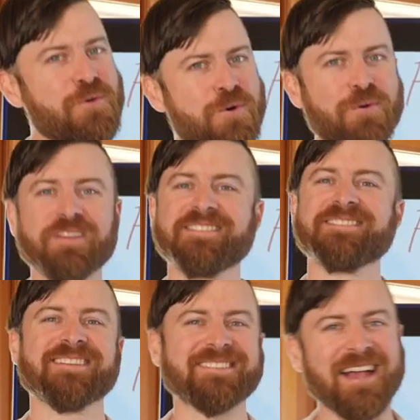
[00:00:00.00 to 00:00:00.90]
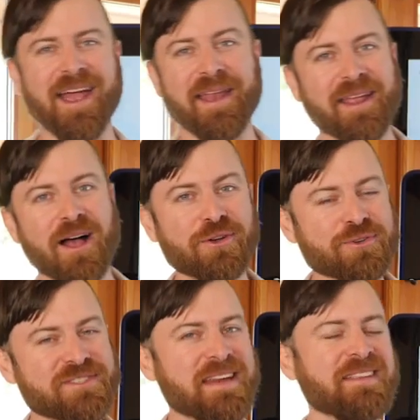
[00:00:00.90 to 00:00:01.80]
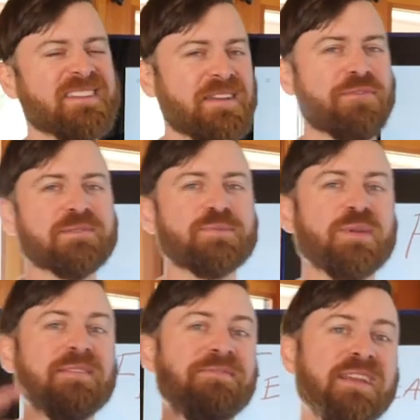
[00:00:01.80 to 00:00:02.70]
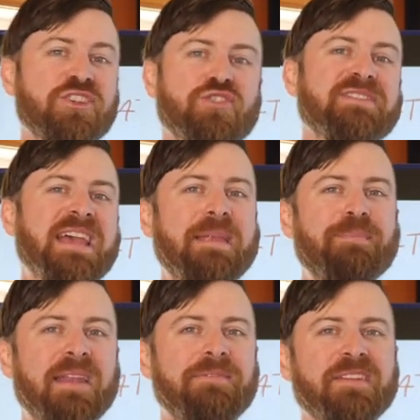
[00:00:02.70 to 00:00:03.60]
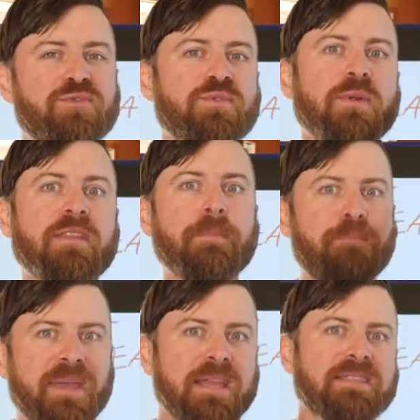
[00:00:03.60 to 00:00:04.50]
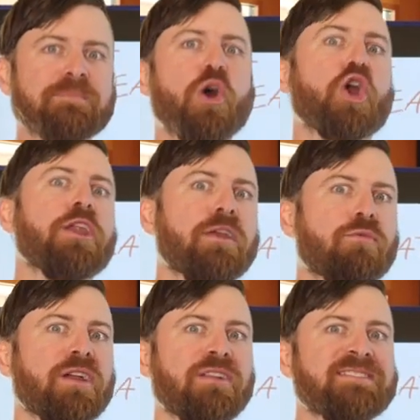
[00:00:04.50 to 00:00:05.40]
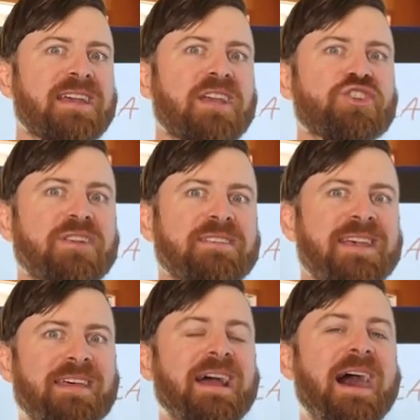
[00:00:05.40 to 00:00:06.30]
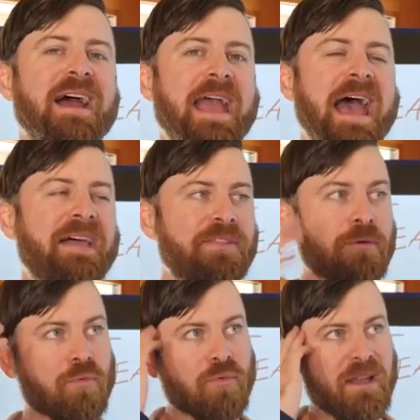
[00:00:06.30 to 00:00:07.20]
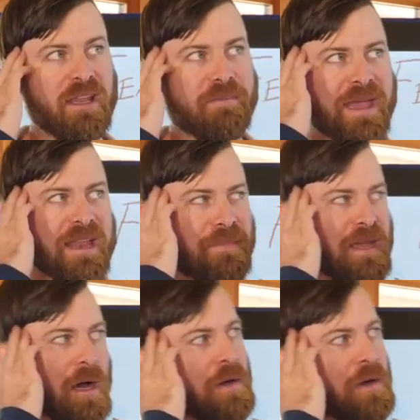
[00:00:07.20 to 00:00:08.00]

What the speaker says: Ooh, this is exciting. Understanding the difference between features and benefits was one of the biggest marketing realizations that I had that really made me